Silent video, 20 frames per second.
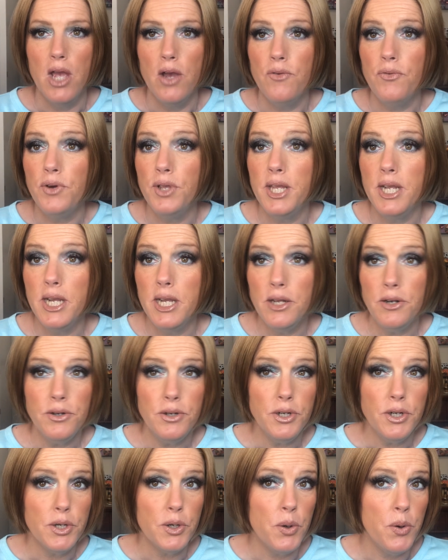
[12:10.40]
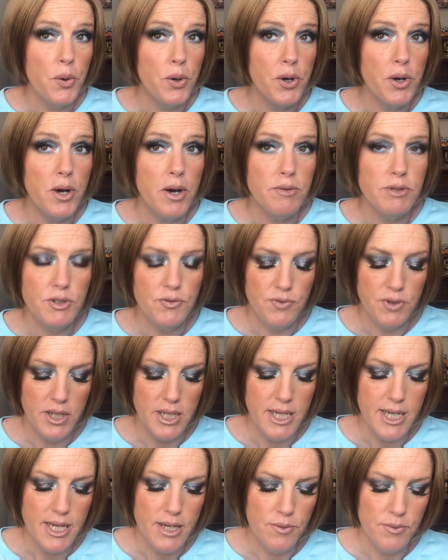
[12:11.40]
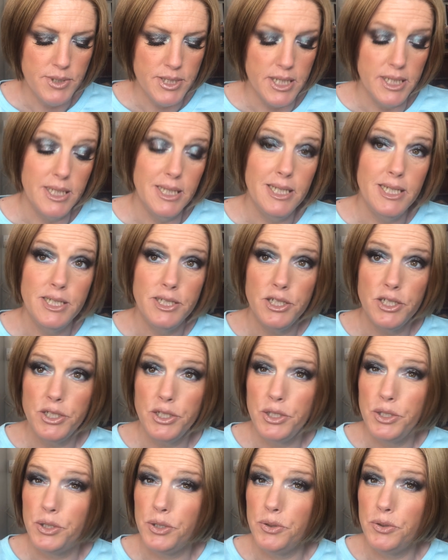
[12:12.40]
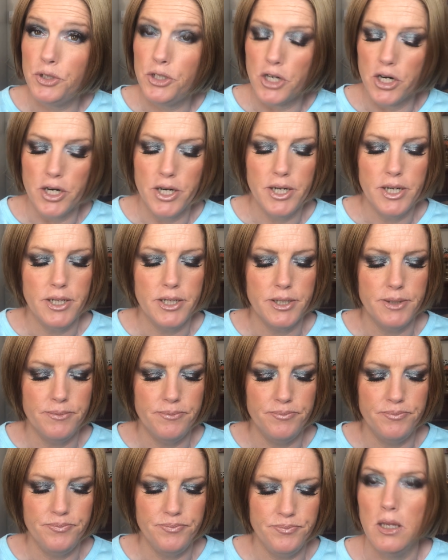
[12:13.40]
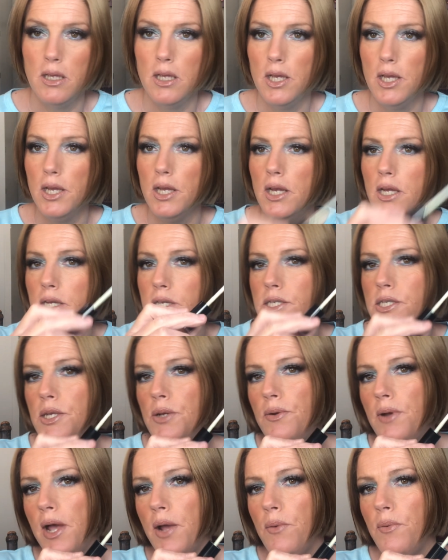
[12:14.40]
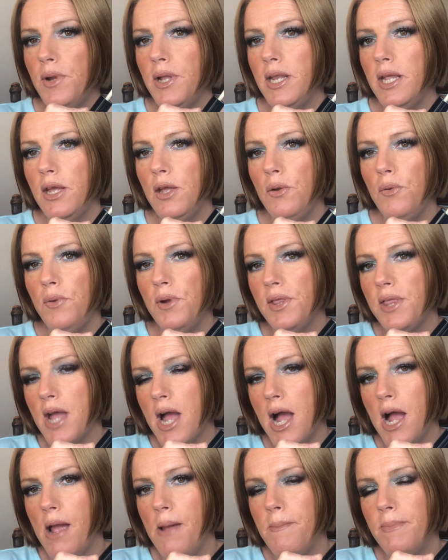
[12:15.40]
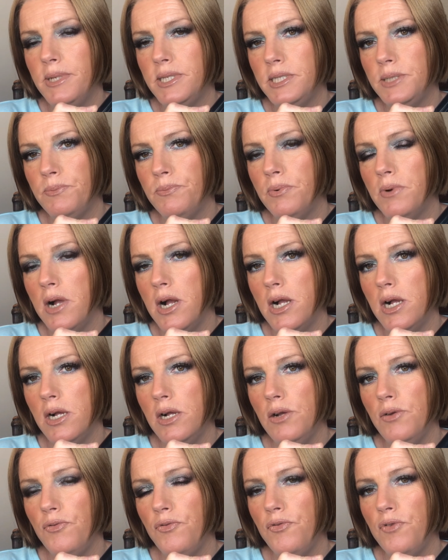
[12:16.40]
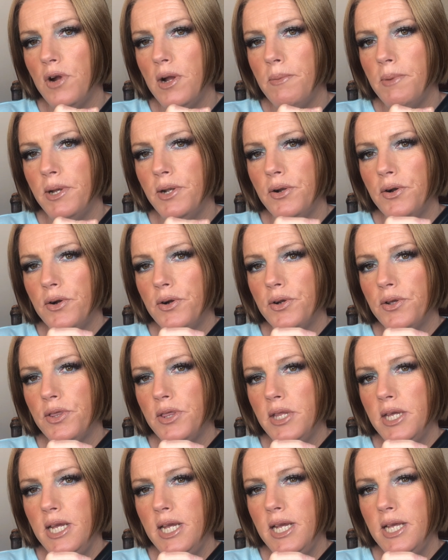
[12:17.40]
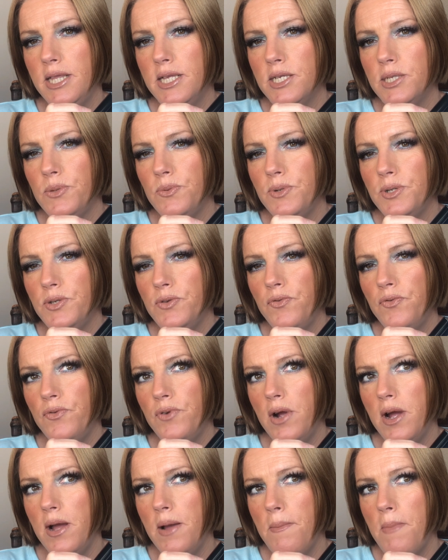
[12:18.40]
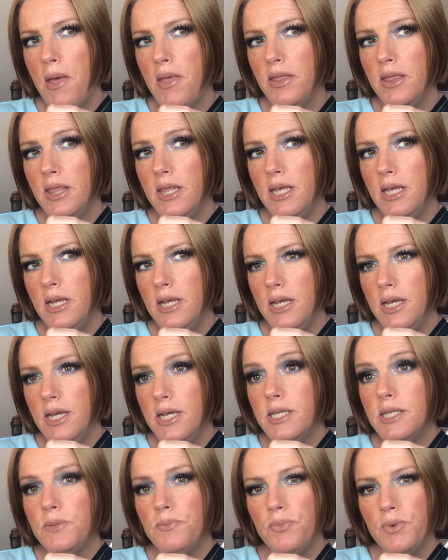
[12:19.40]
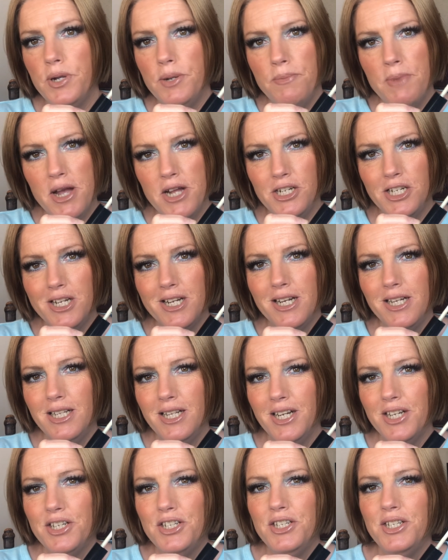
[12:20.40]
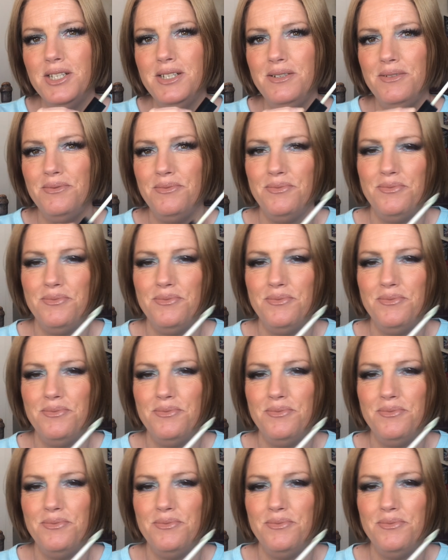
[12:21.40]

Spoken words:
For the inner corner, I was feeling it was a little too dark. So I went in with I'm Sprung from Unearthly. This was from the Spring Magic collection.